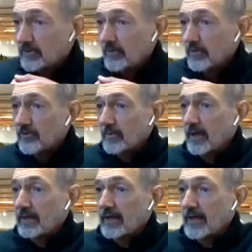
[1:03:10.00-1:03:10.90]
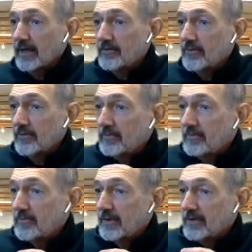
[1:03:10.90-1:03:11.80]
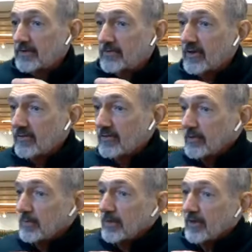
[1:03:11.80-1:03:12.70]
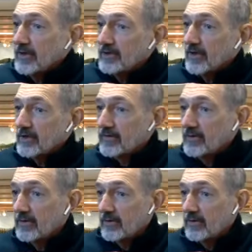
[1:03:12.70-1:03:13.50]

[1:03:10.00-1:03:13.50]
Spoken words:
do this on my layout too. We could just have you be the conductor.